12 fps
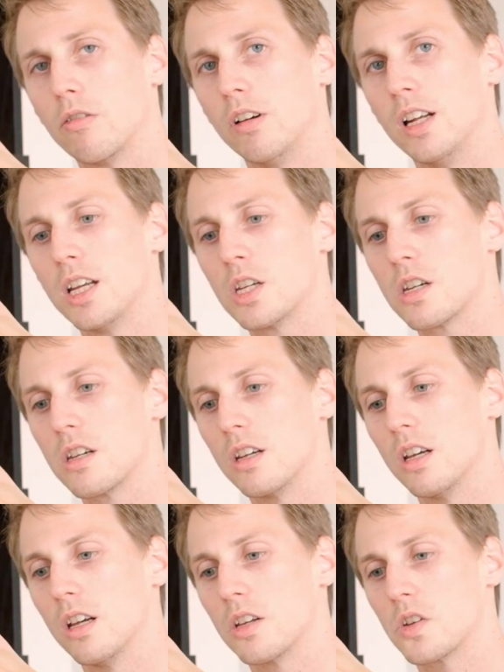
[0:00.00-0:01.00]
release
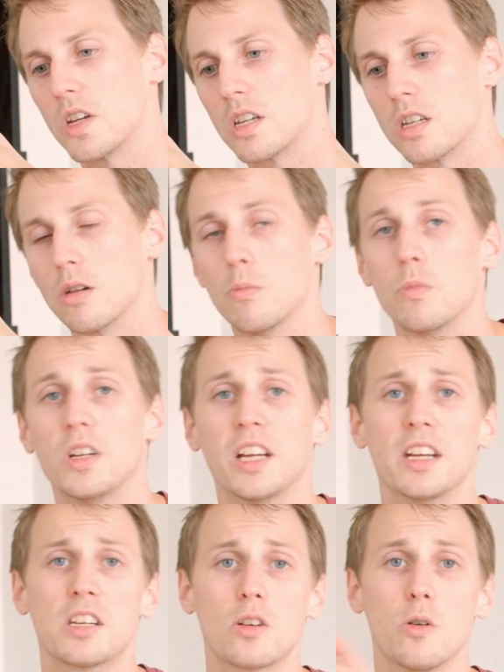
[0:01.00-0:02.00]
system that
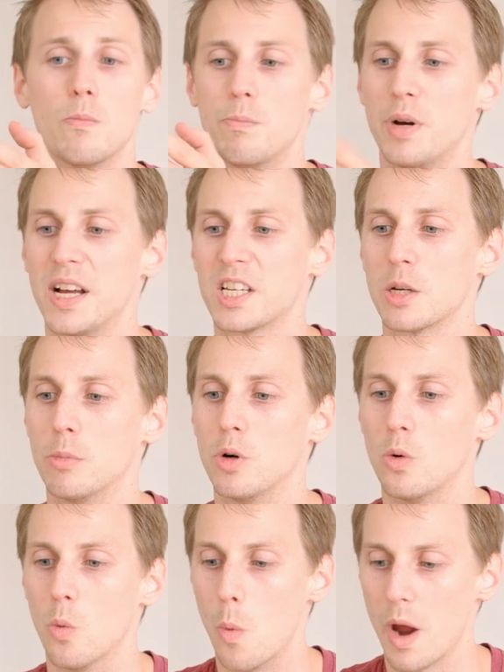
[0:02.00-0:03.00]
is compatible
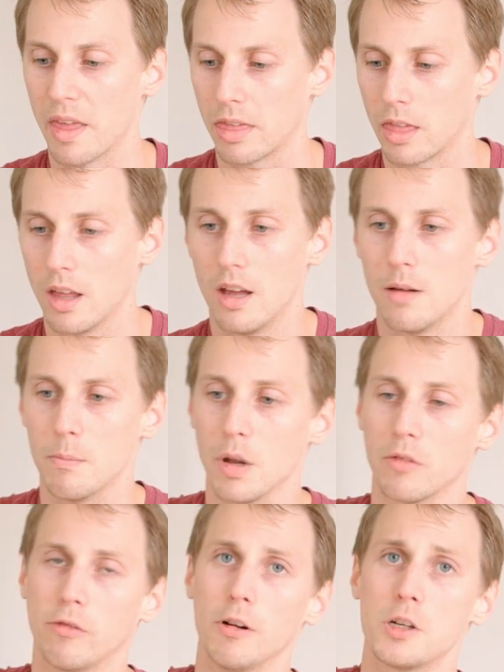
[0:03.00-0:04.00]
with
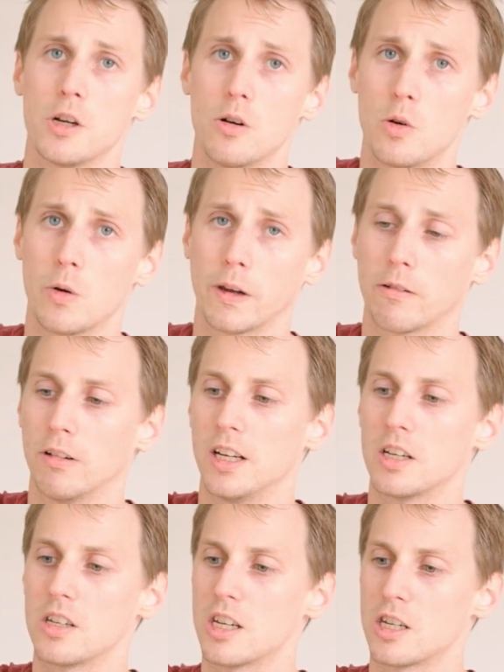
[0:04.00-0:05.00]
Manfrotto quick
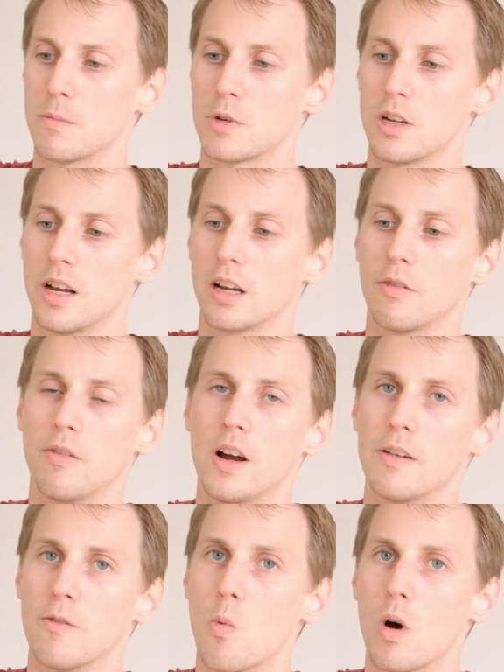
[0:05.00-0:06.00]
release systems like the
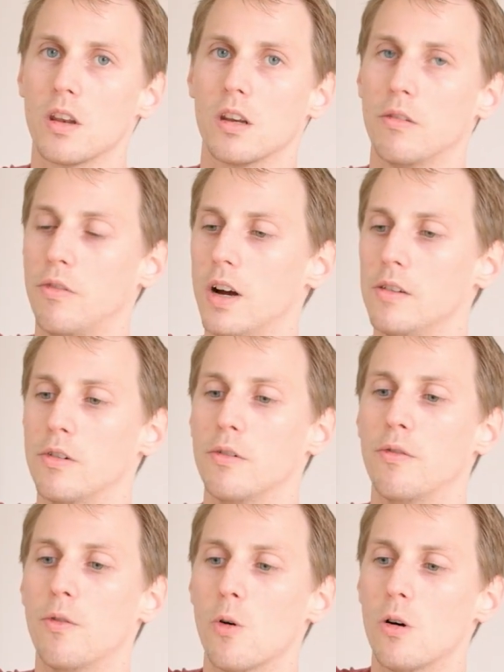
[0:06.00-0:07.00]
501 and the
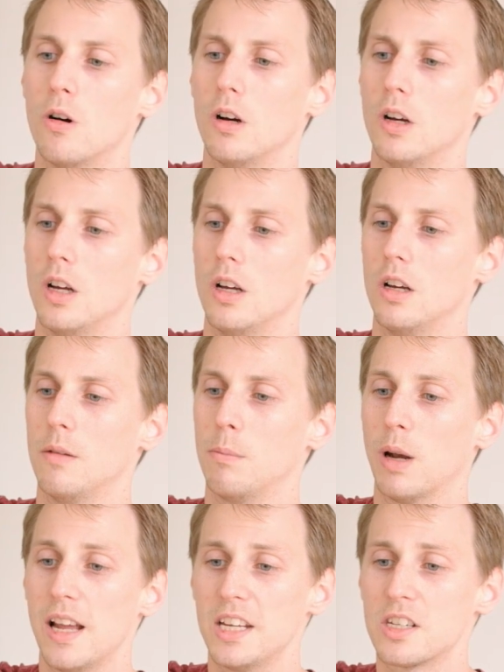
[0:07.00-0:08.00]
504
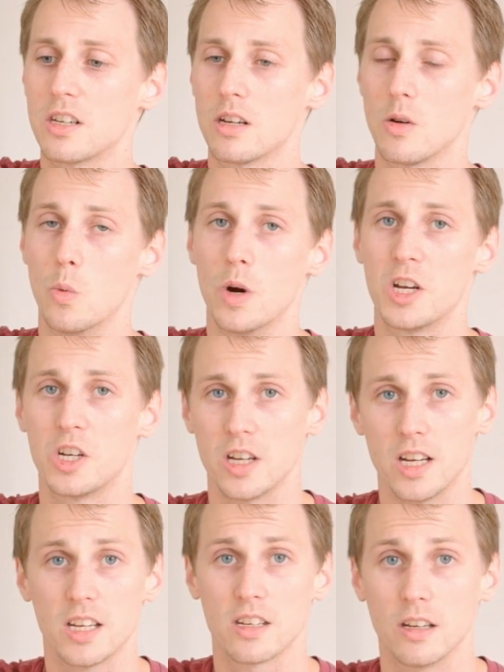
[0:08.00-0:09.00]
plates, which
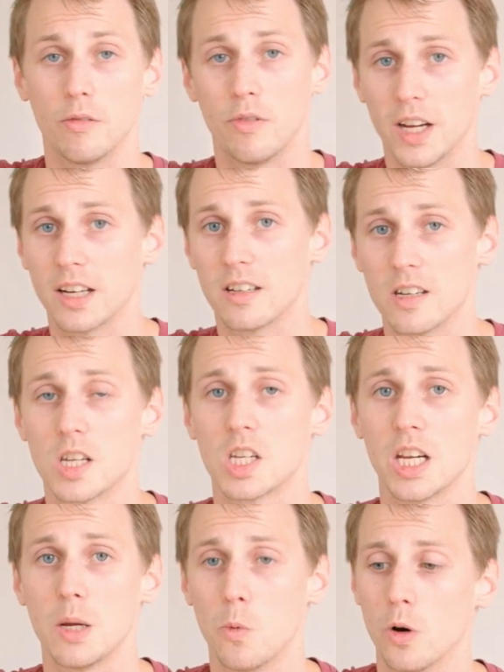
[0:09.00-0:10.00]
is in fact the
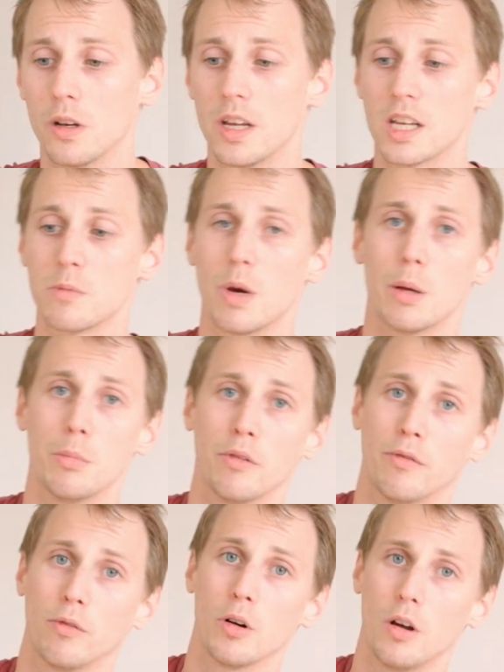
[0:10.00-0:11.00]
same one as my
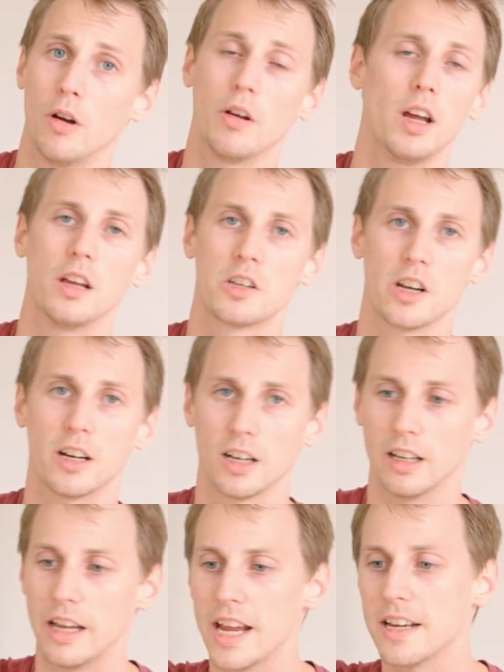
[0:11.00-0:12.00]

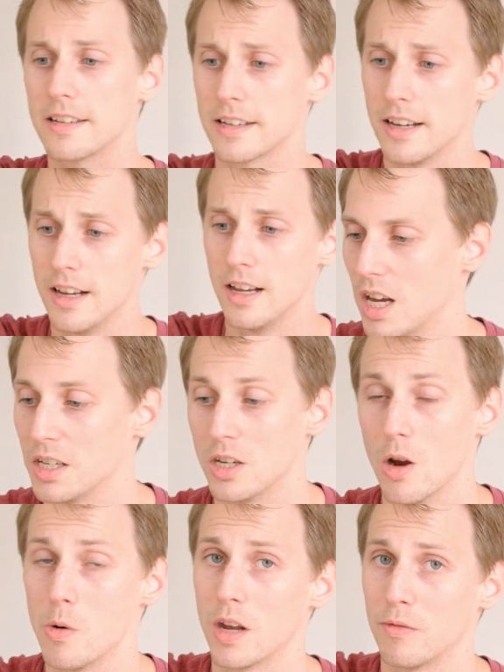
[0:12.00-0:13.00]
Sachtler Ace. I
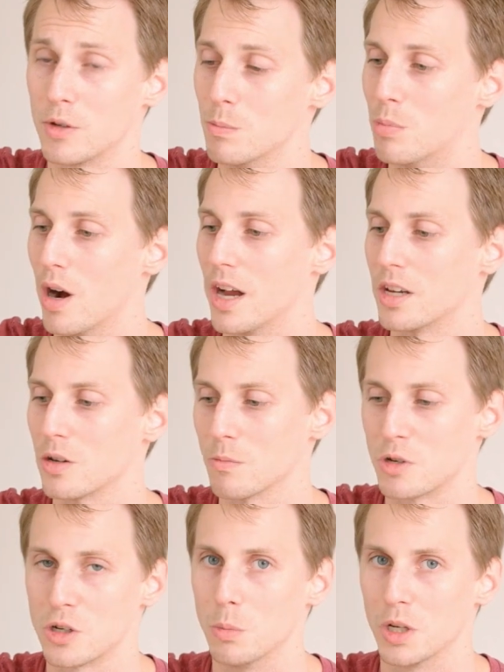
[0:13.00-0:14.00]
don't have to buy some
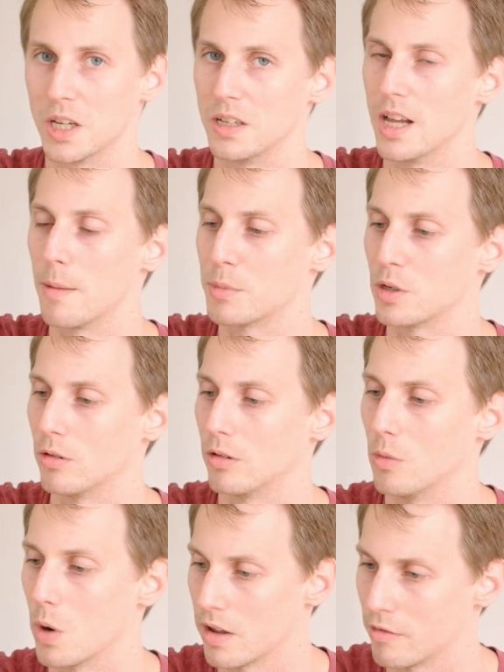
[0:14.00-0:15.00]
stupid adapter or
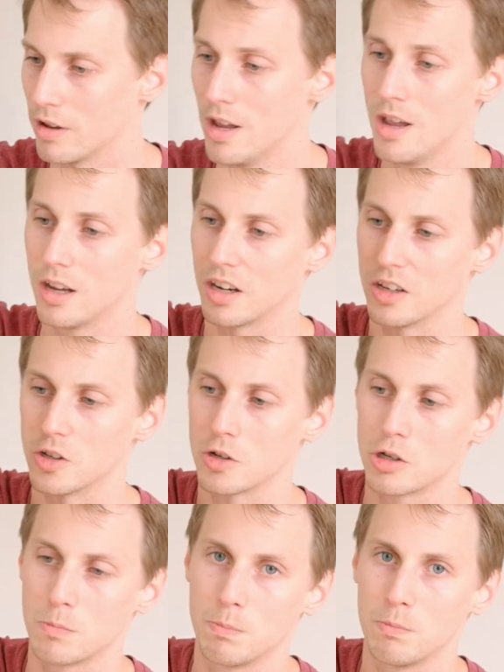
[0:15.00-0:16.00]
whatever. I can
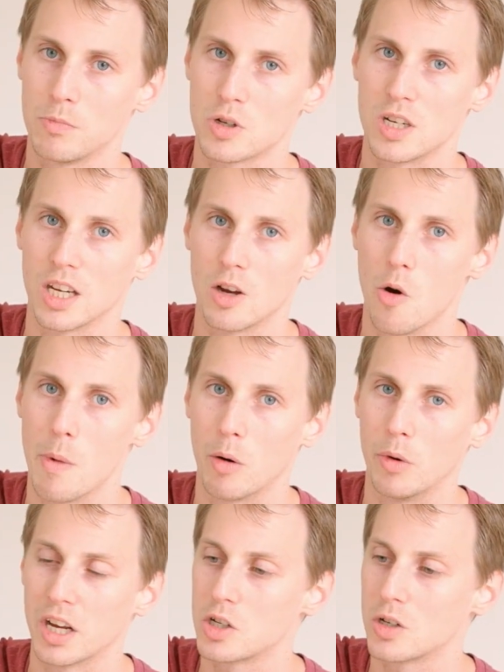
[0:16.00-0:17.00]
just stick all my
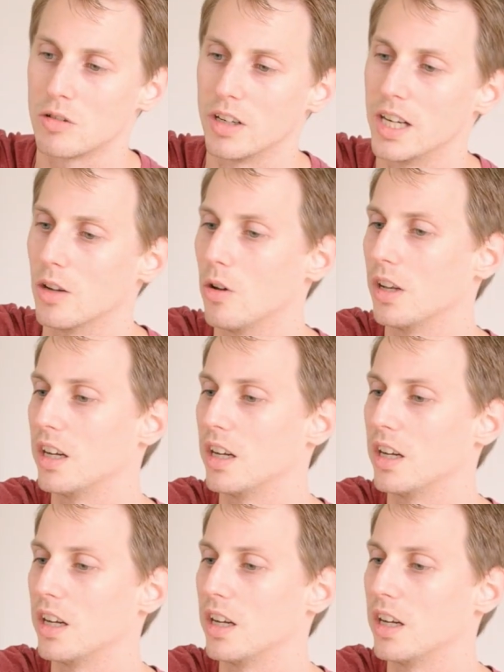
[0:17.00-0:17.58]
rigs straight on